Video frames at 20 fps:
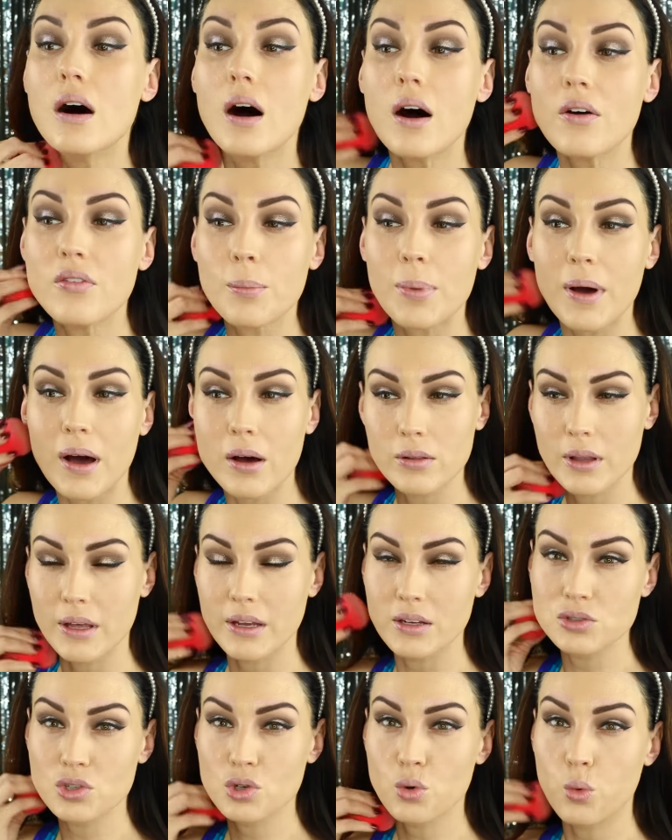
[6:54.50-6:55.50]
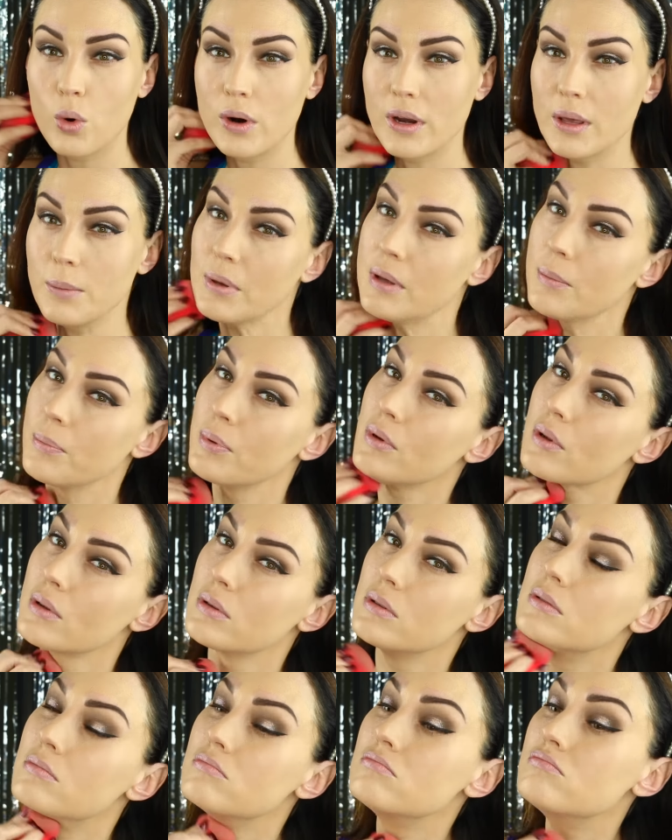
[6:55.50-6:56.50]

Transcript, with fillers: of about like 20 people.